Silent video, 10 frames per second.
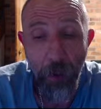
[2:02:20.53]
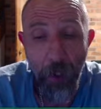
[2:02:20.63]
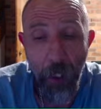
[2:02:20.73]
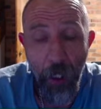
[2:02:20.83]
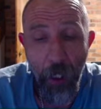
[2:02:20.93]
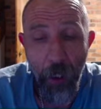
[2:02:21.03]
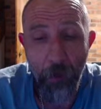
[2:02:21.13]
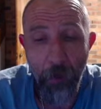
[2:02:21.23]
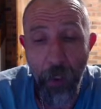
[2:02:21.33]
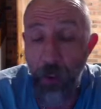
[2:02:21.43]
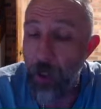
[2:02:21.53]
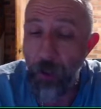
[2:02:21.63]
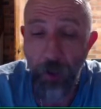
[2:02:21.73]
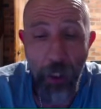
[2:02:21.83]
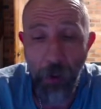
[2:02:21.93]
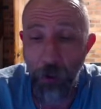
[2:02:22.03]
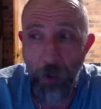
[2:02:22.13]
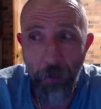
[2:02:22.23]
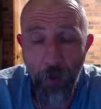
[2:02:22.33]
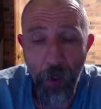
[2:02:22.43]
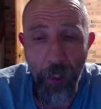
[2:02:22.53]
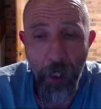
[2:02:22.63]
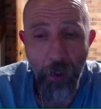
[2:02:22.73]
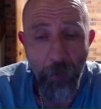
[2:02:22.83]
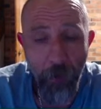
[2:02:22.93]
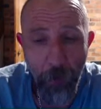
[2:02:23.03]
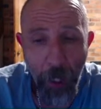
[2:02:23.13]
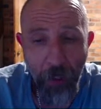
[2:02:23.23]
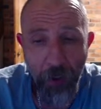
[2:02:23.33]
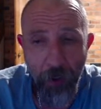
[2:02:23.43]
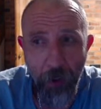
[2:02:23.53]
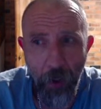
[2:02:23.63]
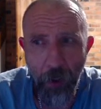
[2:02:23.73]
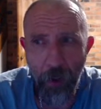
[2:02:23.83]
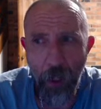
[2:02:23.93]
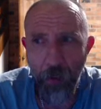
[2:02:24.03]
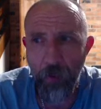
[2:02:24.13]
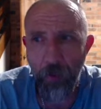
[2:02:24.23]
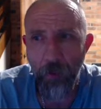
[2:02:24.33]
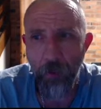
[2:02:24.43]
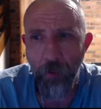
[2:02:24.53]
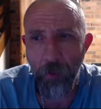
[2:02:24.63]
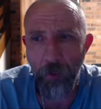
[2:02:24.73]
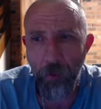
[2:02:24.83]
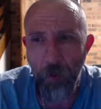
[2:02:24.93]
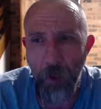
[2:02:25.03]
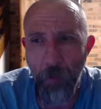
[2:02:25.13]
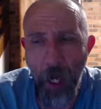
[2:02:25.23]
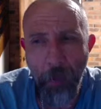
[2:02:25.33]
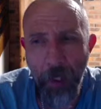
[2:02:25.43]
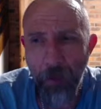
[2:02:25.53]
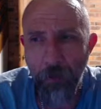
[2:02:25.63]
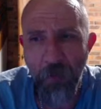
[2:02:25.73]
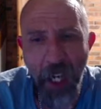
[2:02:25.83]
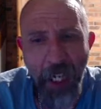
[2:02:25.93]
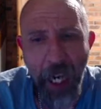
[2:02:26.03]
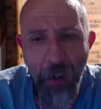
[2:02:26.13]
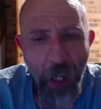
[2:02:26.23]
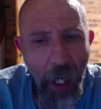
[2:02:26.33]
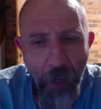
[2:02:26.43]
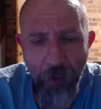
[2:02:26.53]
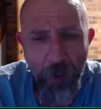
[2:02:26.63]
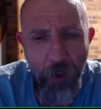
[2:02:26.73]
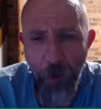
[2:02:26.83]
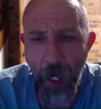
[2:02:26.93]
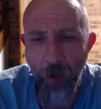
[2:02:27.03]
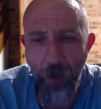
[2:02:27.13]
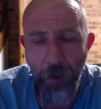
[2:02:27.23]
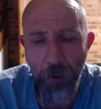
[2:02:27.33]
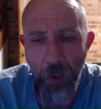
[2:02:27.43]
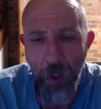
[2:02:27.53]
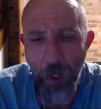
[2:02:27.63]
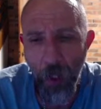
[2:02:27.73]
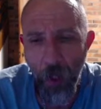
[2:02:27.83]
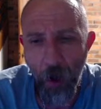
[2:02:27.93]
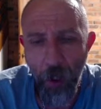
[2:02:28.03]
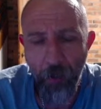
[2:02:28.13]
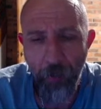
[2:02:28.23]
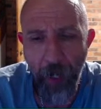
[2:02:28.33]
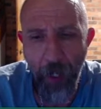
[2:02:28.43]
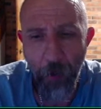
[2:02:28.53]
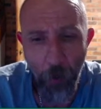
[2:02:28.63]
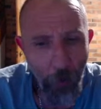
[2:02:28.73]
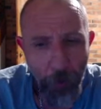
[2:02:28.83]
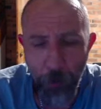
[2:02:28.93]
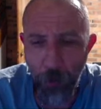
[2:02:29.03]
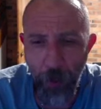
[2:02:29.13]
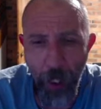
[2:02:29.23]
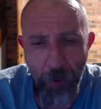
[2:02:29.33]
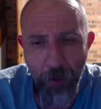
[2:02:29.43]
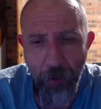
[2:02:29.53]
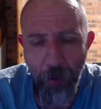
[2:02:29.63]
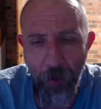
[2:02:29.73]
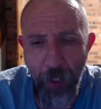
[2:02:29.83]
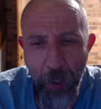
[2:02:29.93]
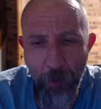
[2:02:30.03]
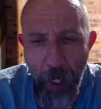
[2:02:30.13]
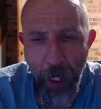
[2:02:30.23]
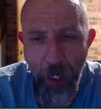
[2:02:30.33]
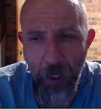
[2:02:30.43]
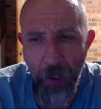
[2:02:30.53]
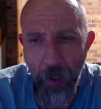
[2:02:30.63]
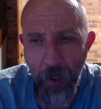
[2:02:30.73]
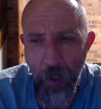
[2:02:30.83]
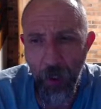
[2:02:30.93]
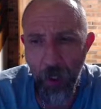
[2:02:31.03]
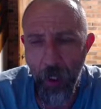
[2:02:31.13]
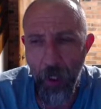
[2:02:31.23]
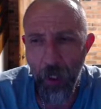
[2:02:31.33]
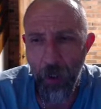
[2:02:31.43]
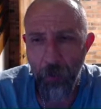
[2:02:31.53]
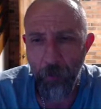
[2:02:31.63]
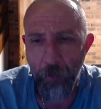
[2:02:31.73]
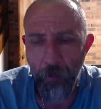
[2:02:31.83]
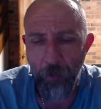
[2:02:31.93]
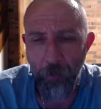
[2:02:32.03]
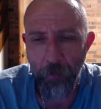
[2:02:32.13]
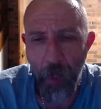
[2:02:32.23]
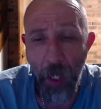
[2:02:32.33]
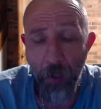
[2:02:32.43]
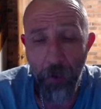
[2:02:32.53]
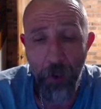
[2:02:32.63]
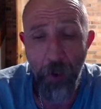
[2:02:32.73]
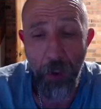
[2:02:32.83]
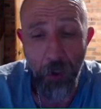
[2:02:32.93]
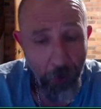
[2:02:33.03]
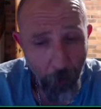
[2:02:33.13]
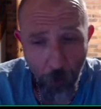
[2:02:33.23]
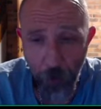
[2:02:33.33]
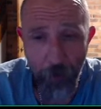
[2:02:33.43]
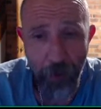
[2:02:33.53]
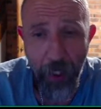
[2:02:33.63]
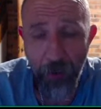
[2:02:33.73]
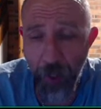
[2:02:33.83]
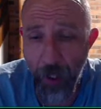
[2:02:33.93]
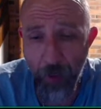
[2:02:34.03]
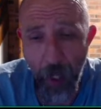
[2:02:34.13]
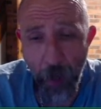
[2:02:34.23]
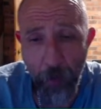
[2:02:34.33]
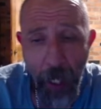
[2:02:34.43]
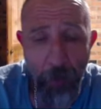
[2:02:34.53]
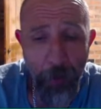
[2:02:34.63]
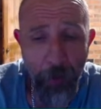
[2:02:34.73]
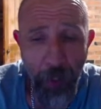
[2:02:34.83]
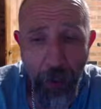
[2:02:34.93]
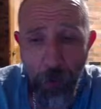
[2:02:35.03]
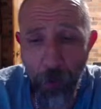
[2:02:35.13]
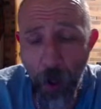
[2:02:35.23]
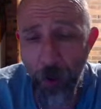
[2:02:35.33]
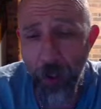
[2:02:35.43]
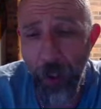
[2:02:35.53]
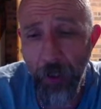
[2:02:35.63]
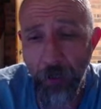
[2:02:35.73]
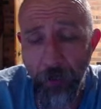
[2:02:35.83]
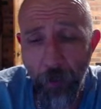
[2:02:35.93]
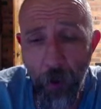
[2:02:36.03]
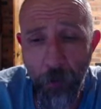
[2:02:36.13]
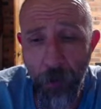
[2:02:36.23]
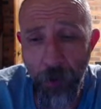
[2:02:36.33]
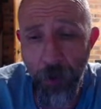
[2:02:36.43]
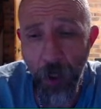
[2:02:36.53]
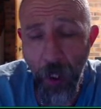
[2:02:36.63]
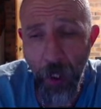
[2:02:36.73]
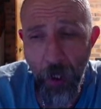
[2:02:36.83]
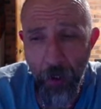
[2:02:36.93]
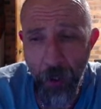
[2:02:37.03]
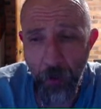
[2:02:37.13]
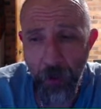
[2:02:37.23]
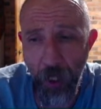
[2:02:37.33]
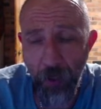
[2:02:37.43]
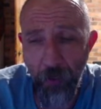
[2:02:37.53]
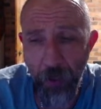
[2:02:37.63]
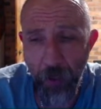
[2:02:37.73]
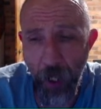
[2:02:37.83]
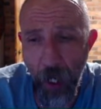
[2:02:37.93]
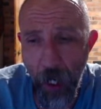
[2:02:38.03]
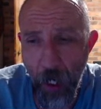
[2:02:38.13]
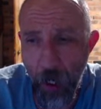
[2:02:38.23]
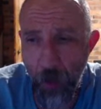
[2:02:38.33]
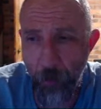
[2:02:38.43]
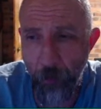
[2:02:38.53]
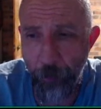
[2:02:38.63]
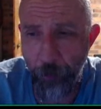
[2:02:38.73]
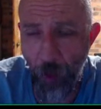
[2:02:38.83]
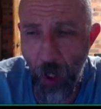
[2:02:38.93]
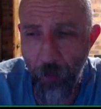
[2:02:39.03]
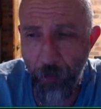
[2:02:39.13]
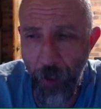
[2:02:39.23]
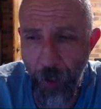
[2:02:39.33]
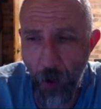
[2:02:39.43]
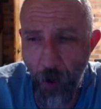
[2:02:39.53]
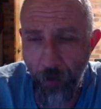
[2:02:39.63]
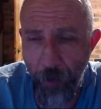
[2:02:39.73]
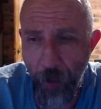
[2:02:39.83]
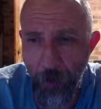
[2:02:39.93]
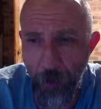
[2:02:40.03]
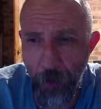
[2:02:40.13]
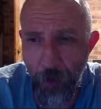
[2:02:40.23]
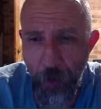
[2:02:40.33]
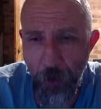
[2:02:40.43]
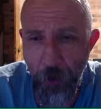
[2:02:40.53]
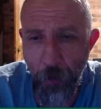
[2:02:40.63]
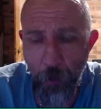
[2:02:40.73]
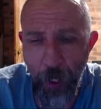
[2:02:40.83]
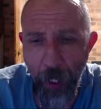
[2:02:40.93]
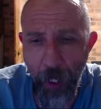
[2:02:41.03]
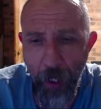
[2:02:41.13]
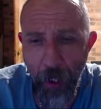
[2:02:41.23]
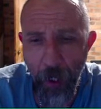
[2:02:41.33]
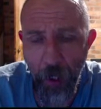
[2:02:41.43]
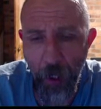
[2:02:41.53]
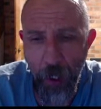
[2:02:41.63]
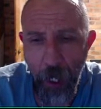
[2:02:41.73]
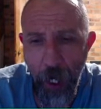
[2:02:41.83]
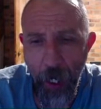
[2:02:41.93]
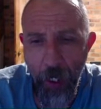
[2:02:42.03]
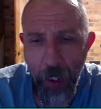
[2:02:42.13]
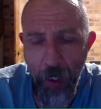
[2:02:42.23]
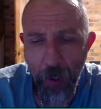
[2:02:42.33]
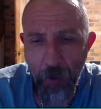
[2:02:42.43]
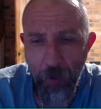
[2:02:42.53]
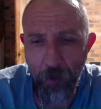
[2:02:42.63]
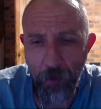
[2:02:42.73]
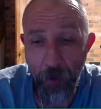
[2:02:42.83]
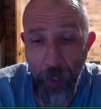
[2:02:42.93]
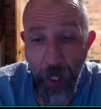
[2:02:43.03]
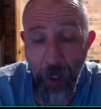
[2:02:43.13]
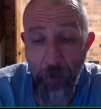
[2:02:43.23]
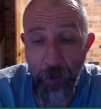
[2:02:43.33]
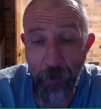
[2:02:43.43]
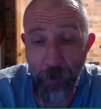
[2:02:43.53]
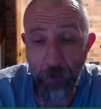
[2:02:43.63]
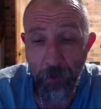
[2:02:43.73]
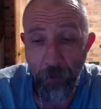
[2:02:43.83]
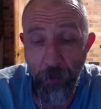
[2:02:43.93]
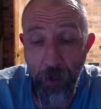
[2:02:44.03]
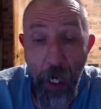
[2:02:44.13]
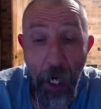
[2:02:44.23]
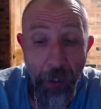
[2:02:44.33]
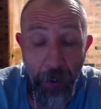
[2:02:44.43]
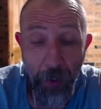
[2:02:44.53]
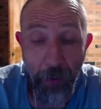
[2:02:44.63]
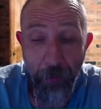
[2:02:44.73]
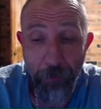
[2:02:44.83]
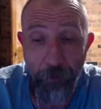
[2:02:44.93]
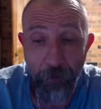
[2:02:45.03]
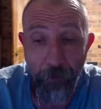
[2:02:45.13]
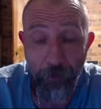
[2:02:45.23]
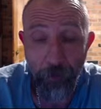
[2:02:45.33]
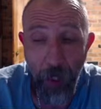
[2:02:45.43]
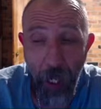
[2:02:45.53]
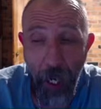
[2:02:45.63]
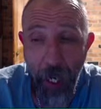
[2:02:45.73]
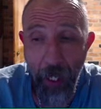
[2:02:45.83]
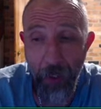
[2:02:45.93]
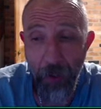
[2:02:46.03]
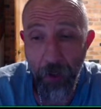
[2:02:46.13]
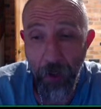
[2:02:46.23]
it doesn't take long to find out the information. In maybe an hour and a half to 2 hours, I'd found all the products on eBay and could literally order it there and then and be able to create all my own keys and fobs. And there was even a video I found on YouTube where a renowned car thief had